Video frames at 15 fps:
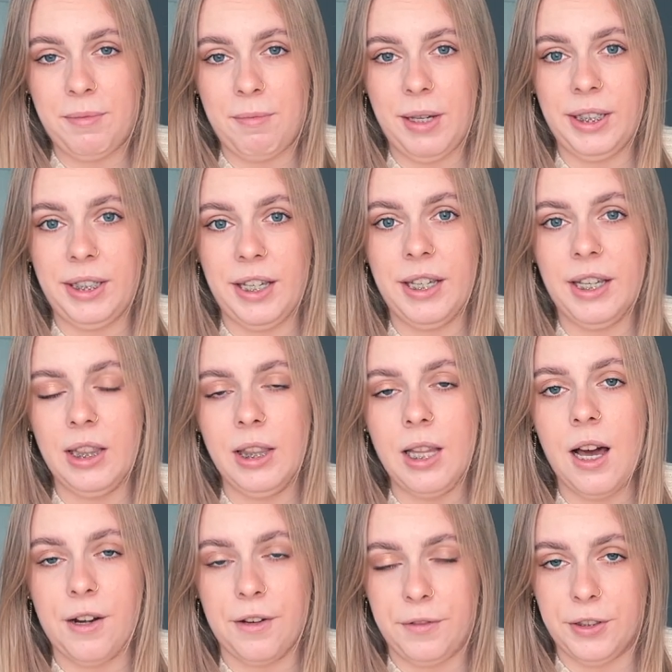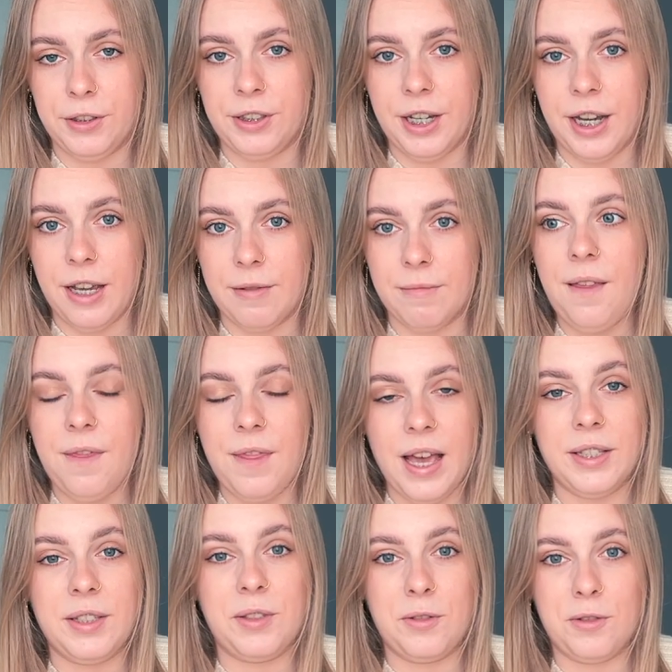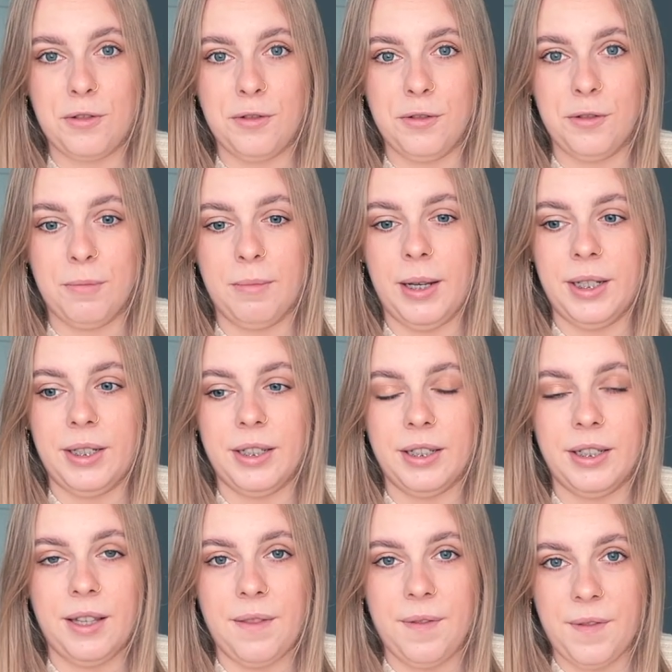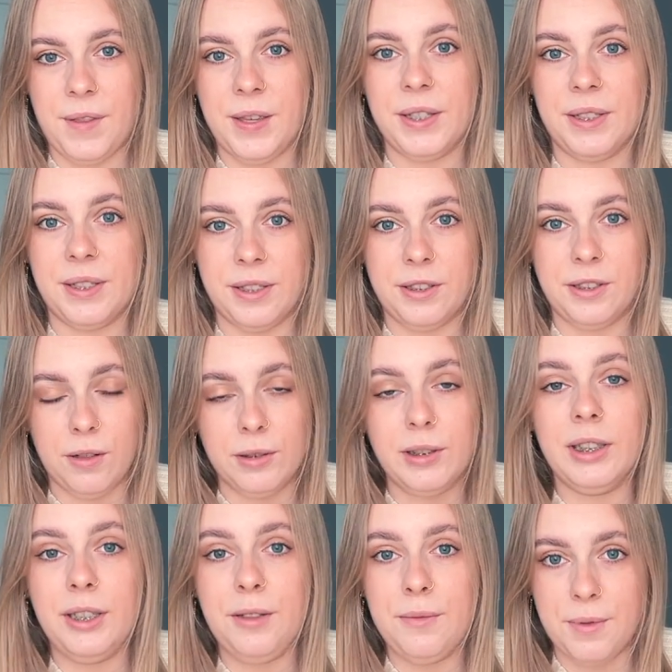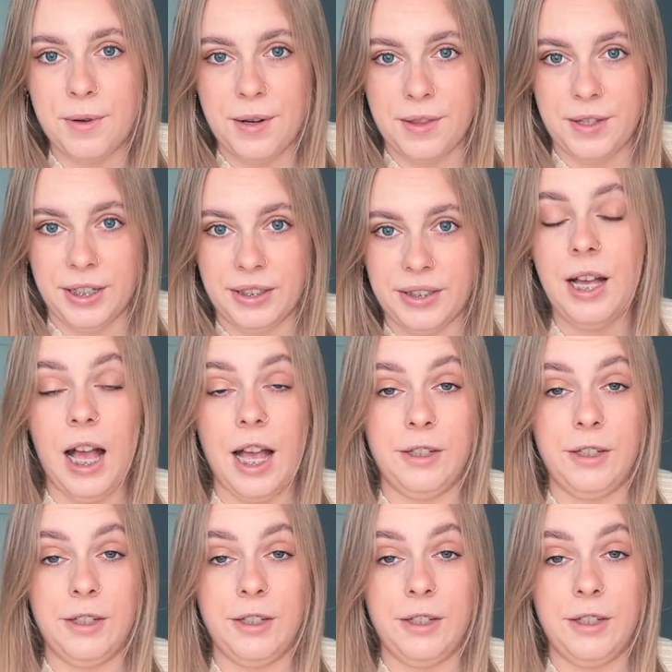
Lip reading: may take a lot of your time. That's true, but this totally worth it.